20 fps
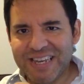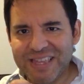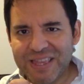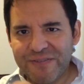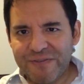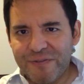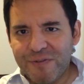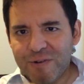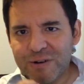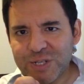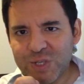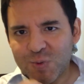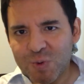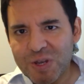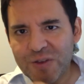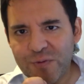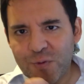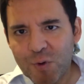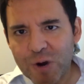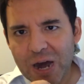in the first
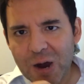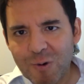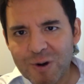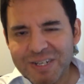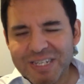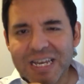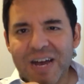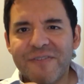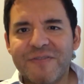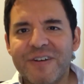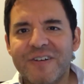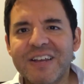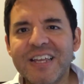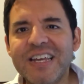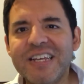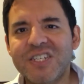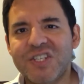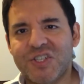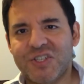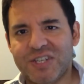24 hours after
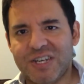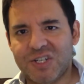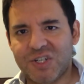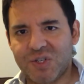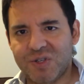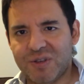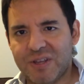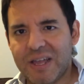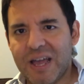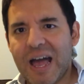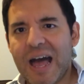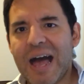each session.